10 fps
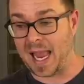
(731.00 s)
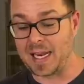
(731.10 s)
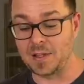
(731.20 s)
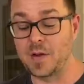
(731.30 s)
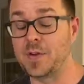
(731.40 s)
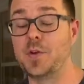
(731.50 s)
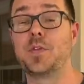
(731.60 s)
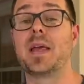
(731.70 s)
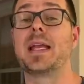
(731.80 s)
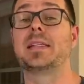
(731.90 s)
I love to do
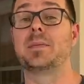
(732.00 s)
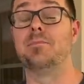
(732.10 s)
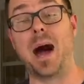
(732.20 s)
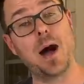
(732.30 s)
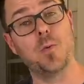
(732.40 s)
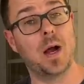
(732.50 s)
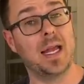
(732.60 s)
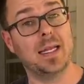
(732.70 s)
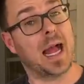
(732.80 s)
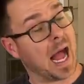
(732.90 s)
things my way,